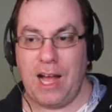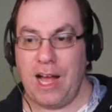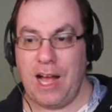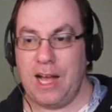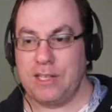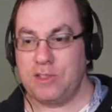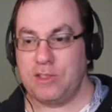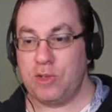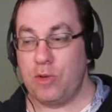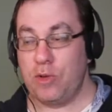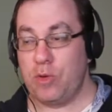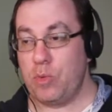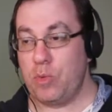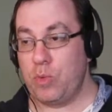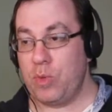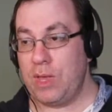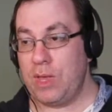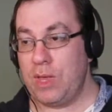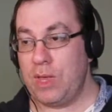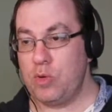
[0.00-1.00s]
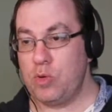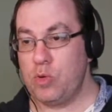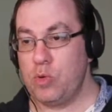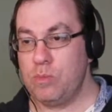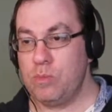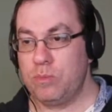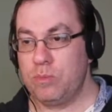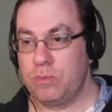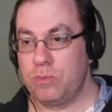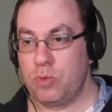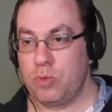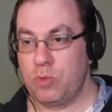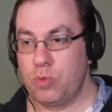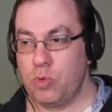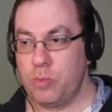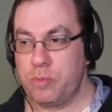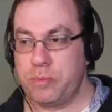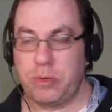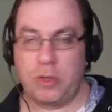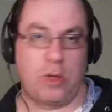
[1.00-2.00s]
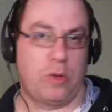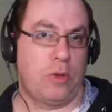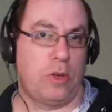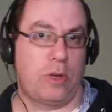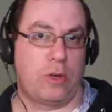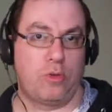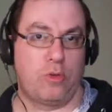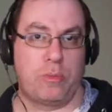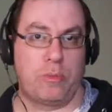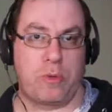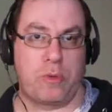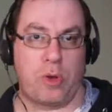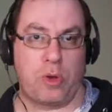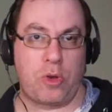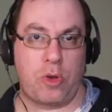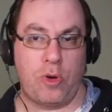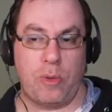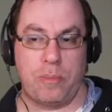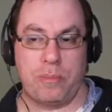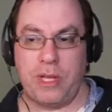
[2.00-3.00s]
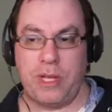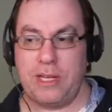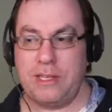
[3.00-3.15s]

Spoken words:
So they do a lot of group co-op plays